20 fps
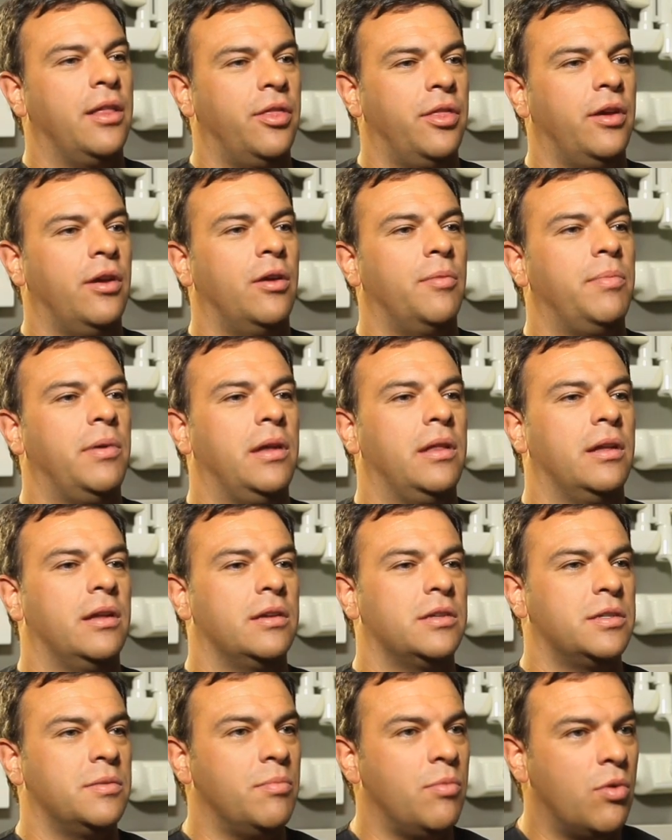a therapy that
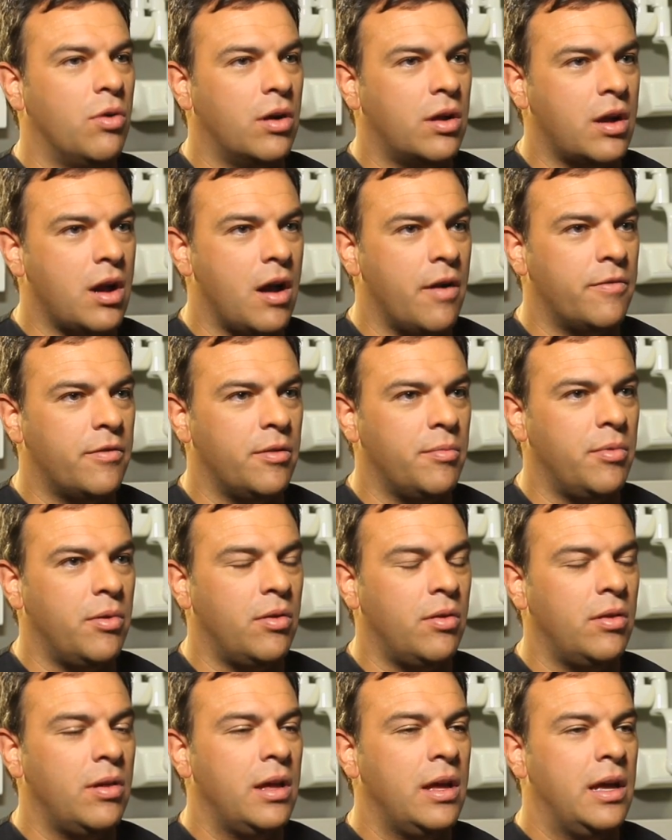is more
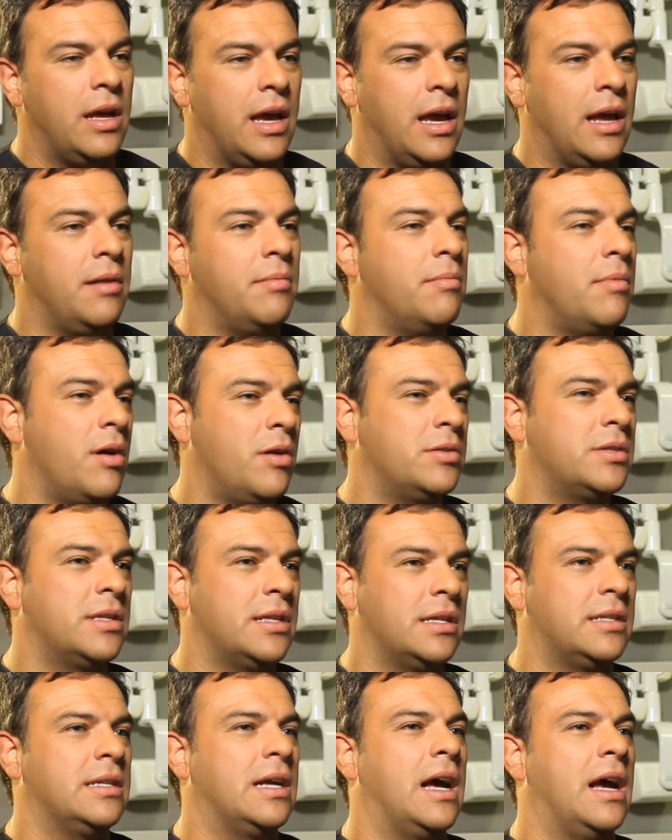comfortable and most of
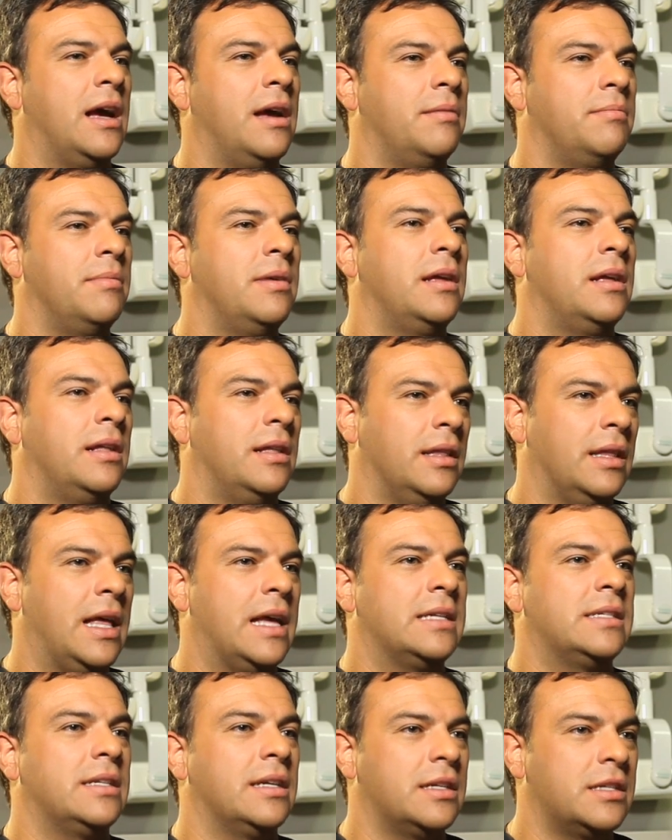the time
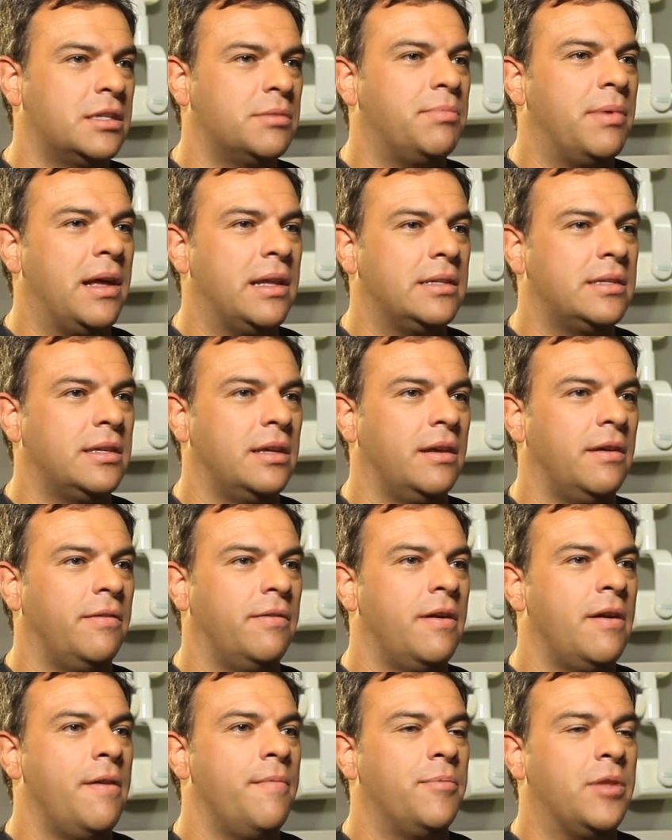less
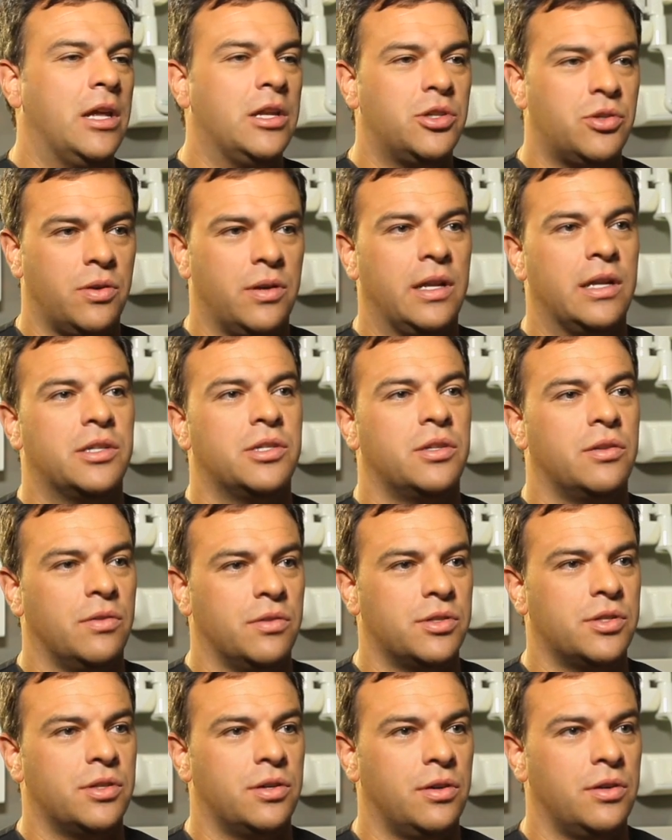expensive than
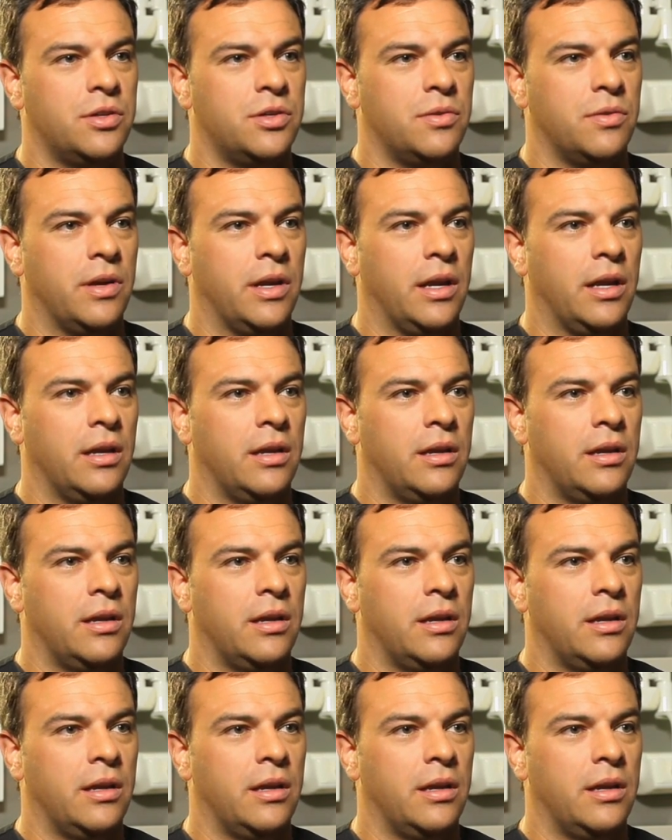traditional surgery,